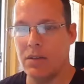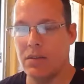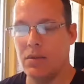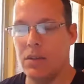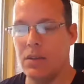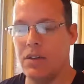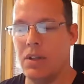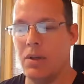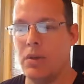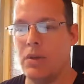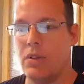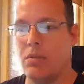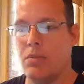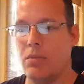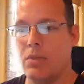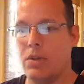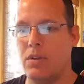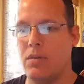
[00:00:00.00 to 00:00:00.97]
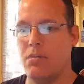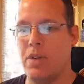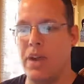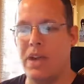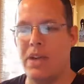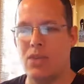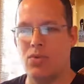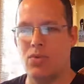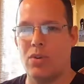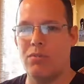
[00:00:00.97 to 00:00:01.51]
When the
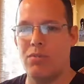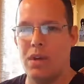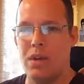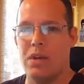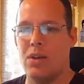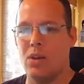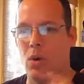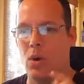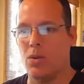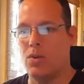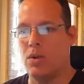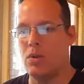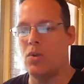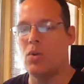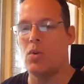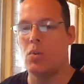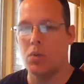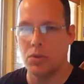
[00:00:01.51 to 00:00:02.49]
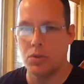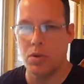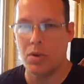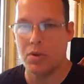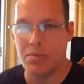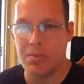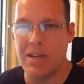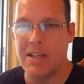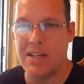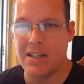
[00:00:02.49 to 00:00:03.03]
mainstream media or the New World
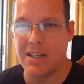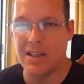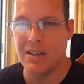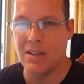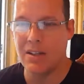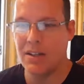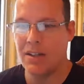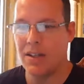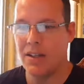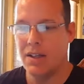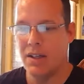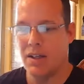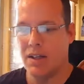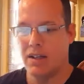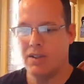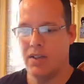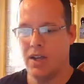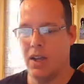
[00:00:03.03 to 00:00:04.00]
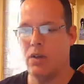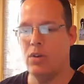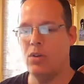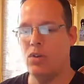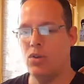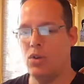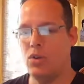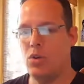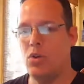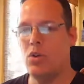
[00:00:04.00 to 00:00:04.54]
Order media
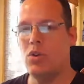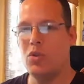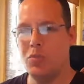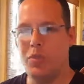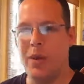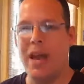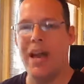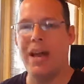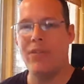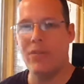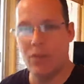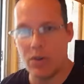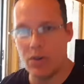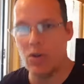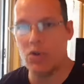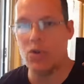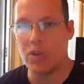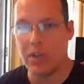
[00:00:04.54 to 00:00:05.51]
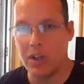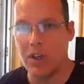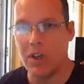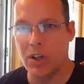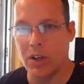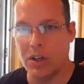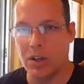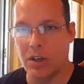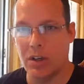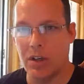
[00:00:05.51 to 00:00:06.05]
tells you who's bad, they're usually
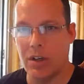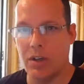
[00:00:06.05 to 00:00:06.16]
good.